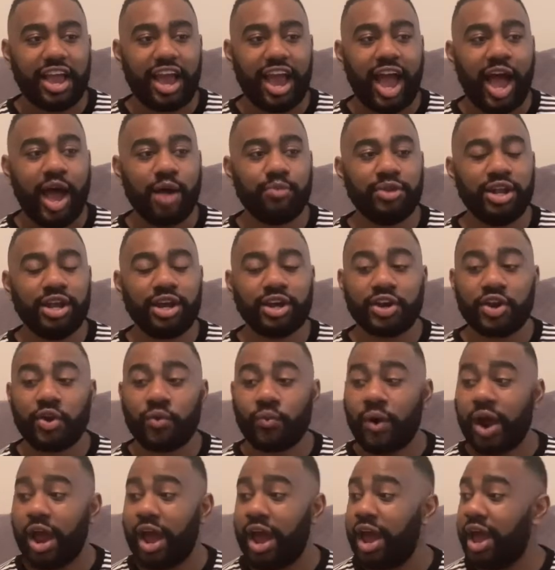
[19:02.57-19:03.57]
I'm looking
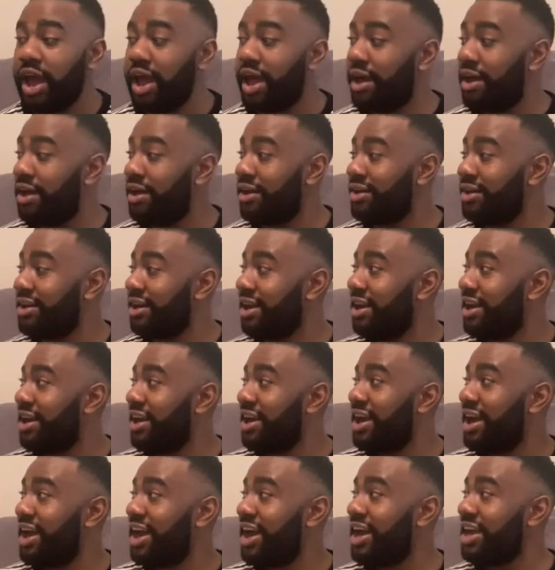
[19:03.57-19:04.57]
around.
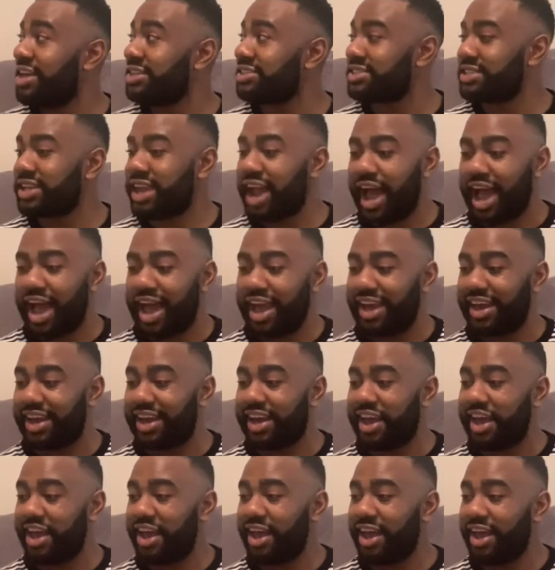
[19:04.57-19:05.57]
It's like
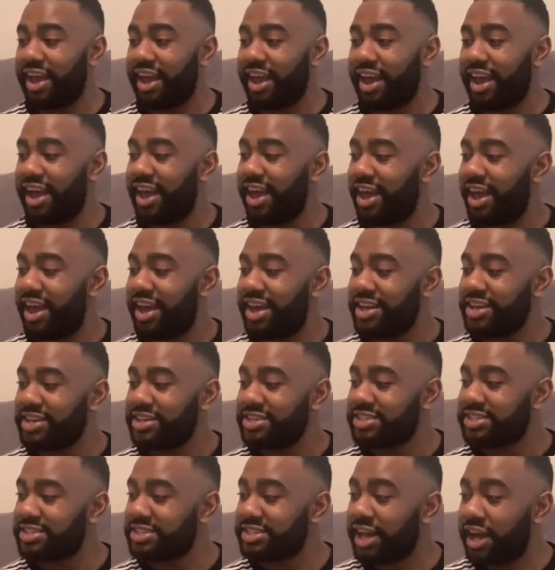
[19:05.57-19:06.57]

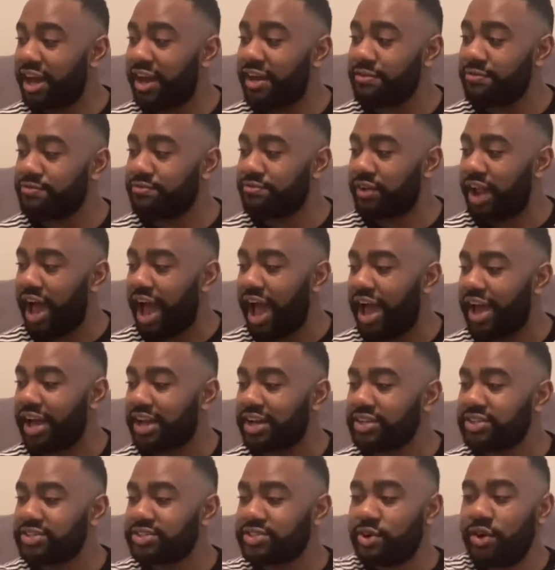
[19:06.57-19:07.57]
stuff
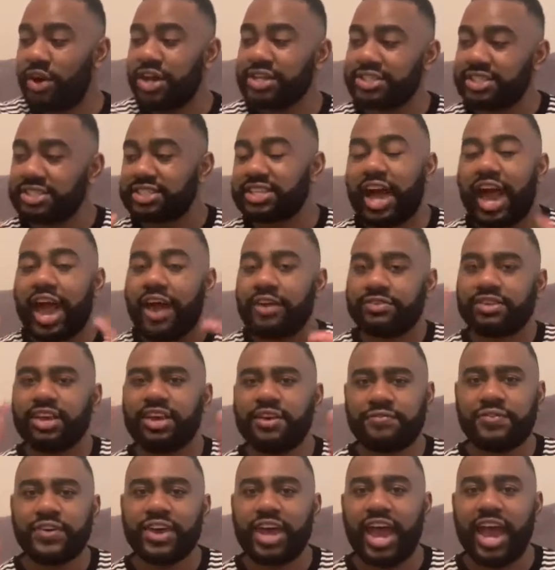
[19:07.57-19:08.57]
like toys and stuff. As
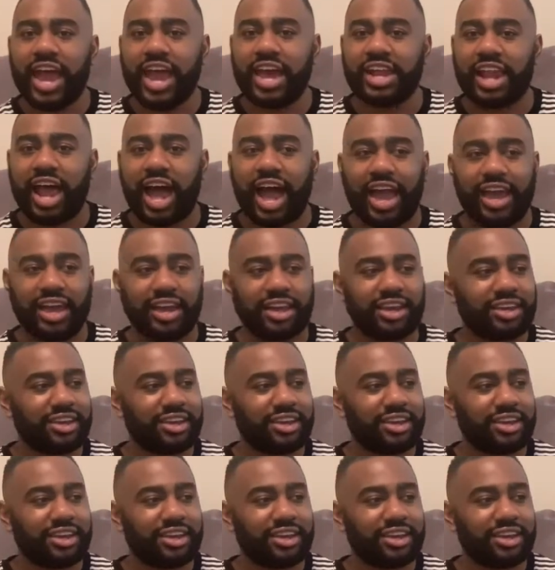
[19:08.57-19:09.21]
if he had like